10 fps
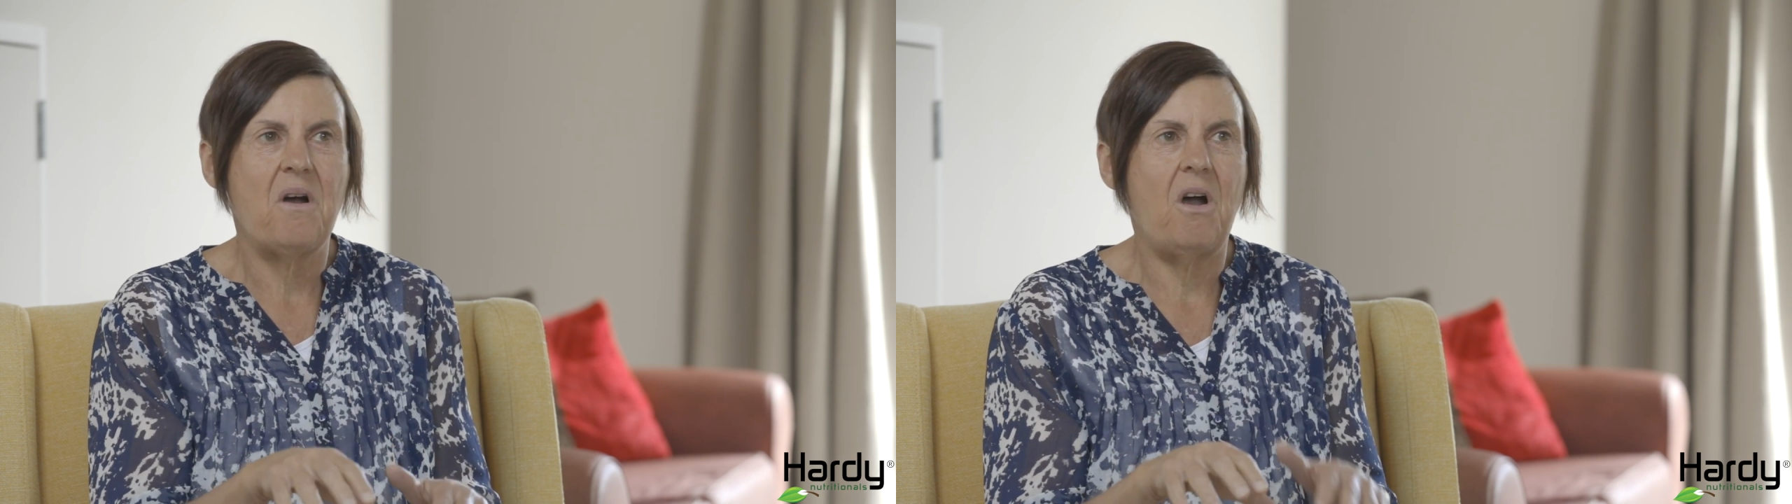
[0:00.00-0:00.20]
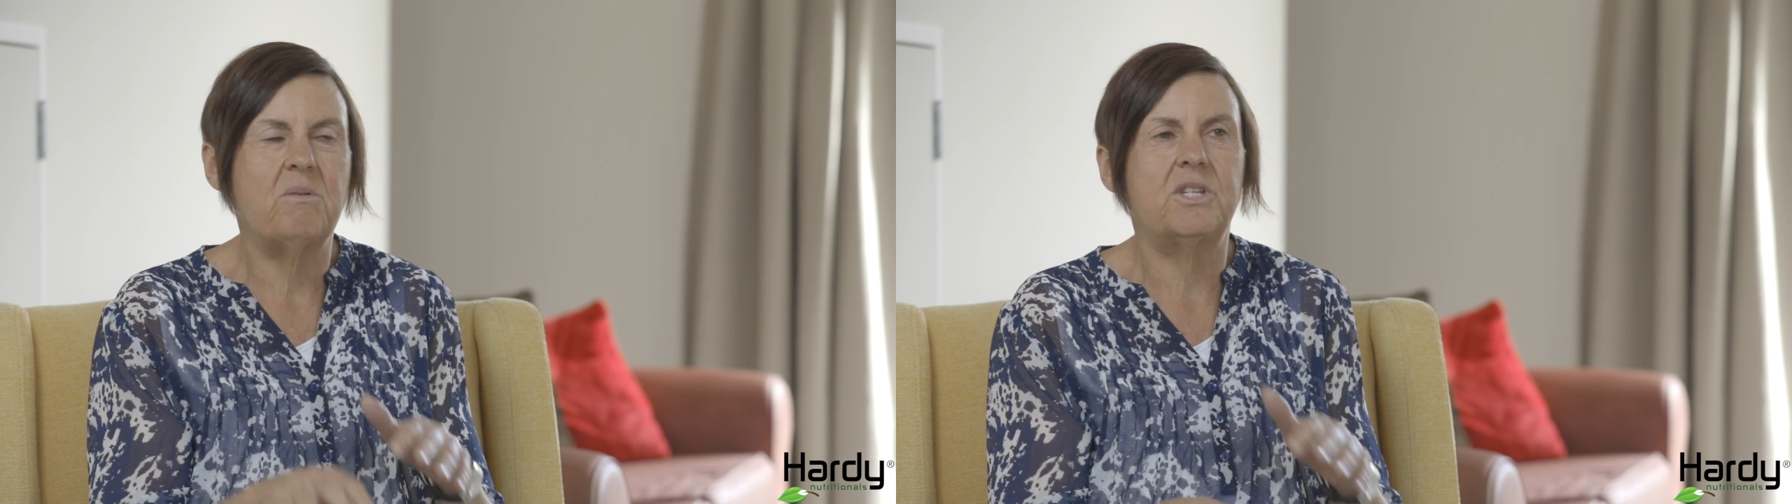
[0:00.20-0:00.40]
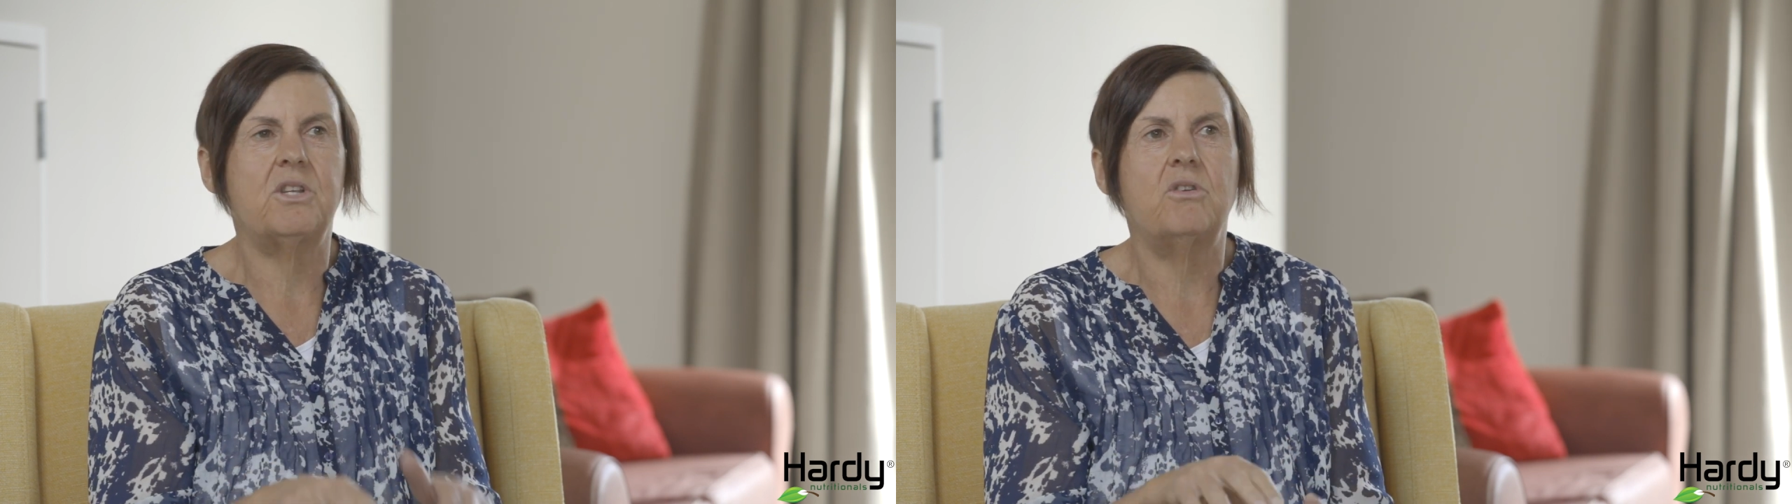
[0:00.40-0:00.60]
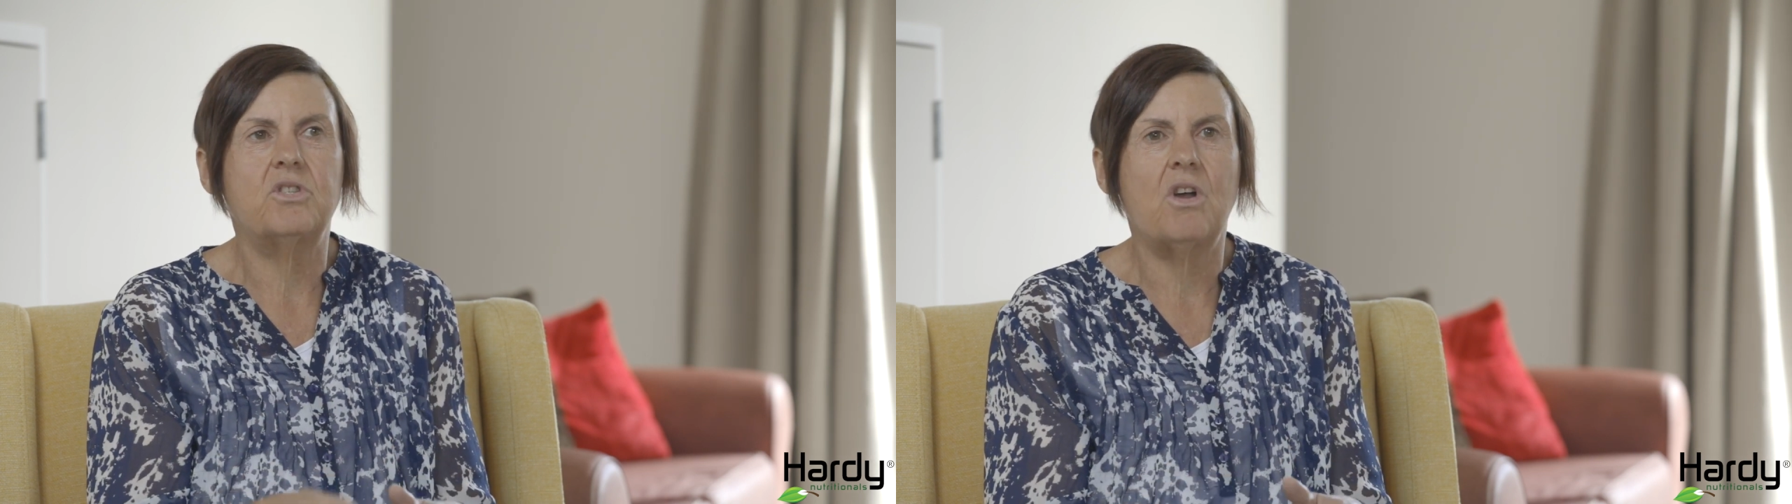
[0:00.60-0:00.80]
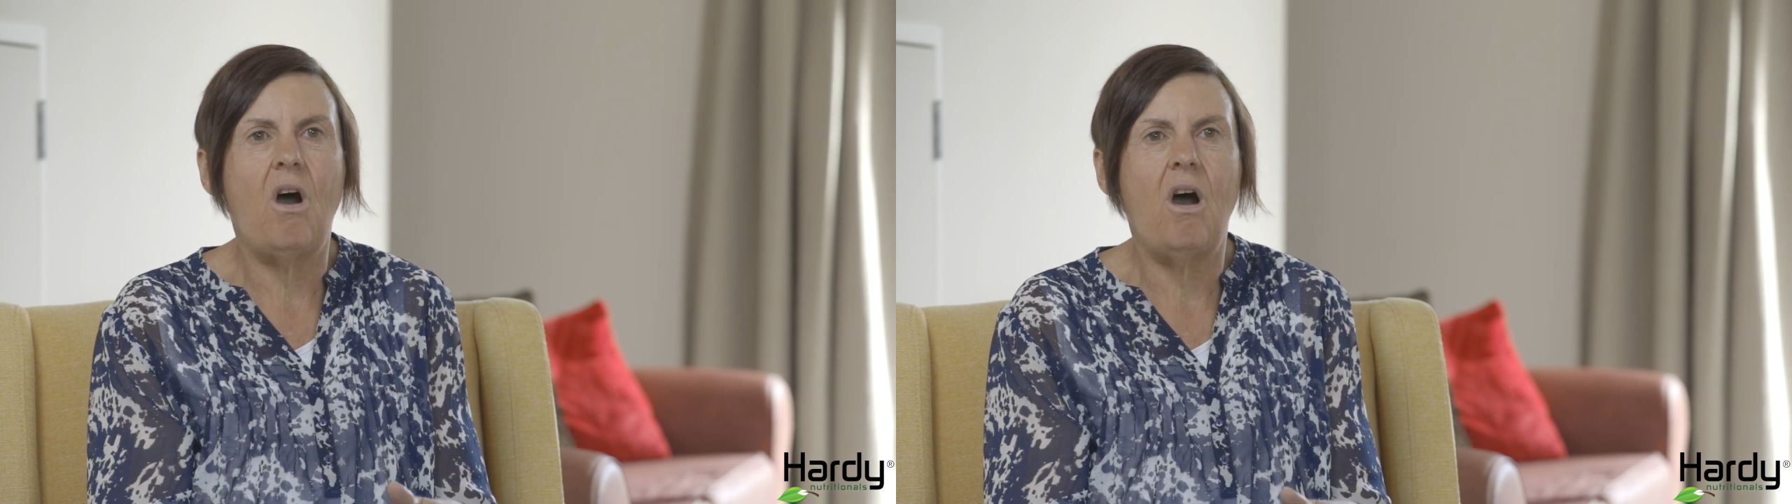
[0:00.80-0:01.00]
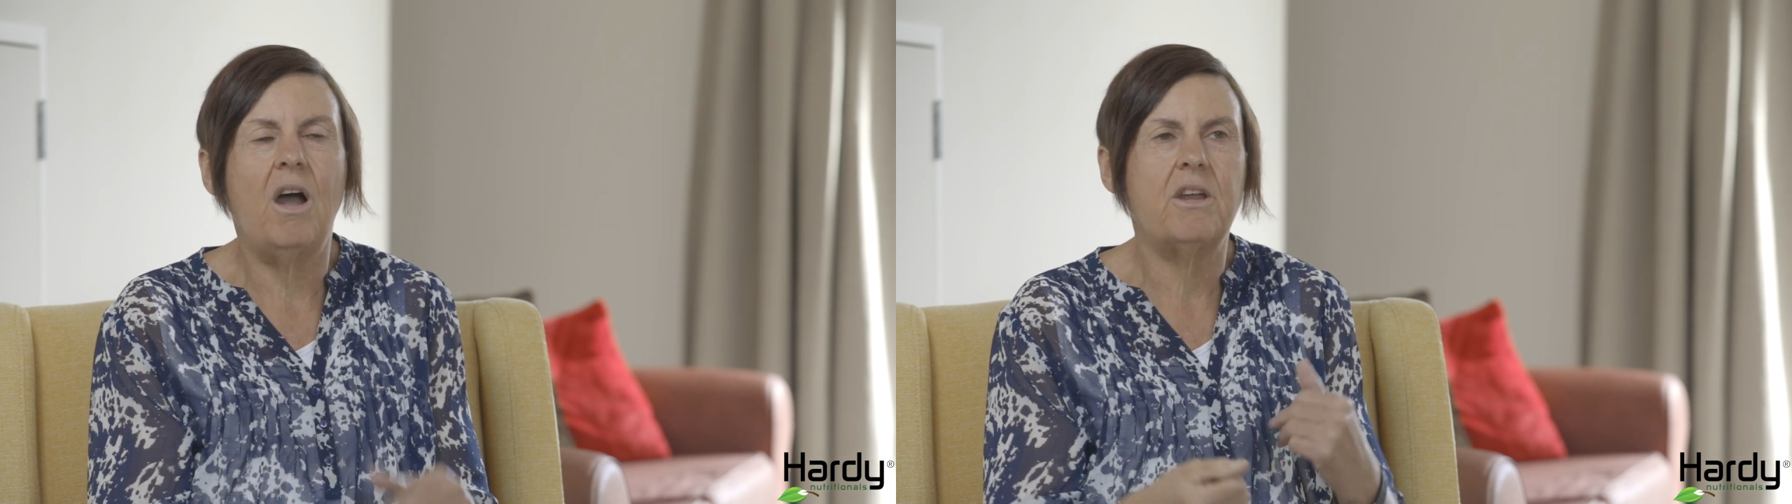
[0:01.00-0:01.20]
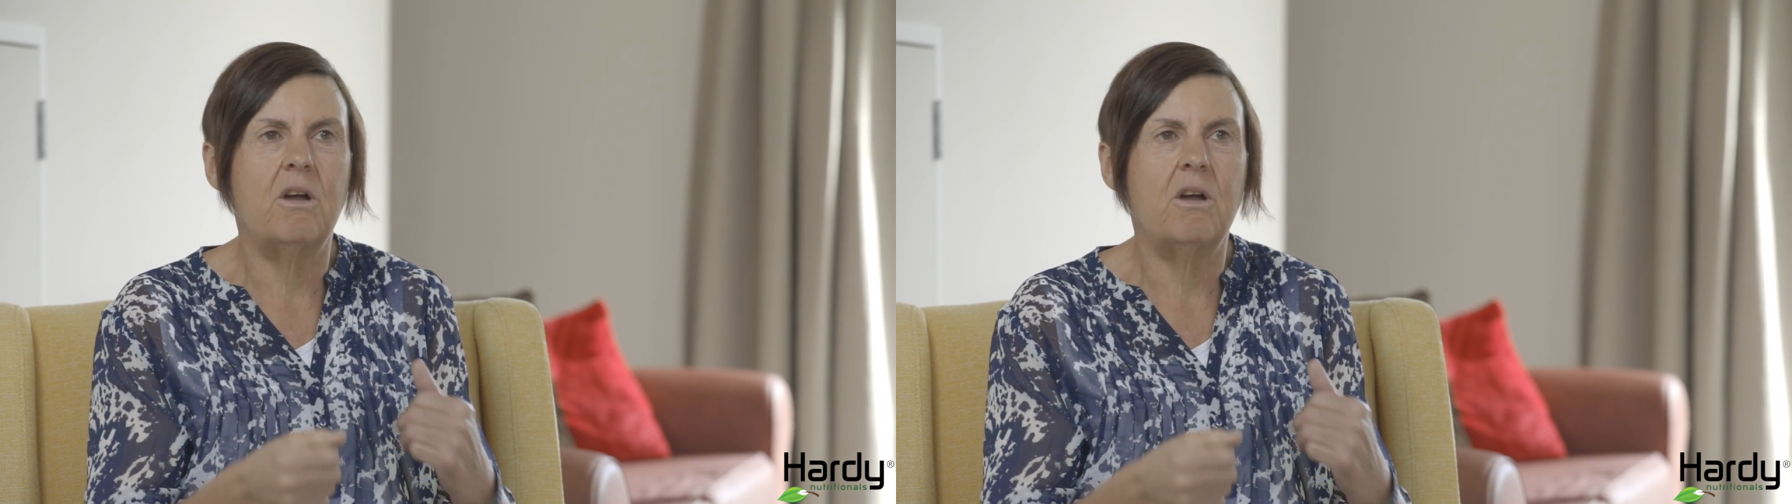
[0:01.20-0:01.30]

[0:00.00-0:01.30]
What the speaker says: I was so tired.